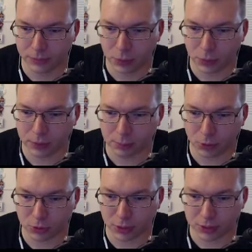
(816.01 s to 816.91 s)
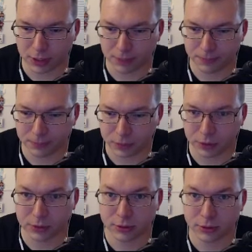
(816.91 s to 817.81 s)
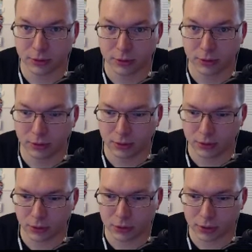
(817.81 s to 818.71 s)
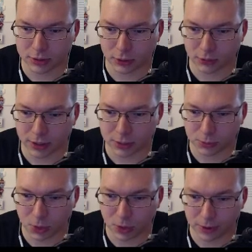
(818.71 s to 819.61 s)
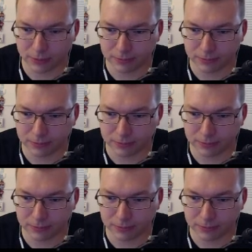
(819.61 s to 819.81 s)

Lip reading: quickly approaching the time, so let's adjust how fast we're going.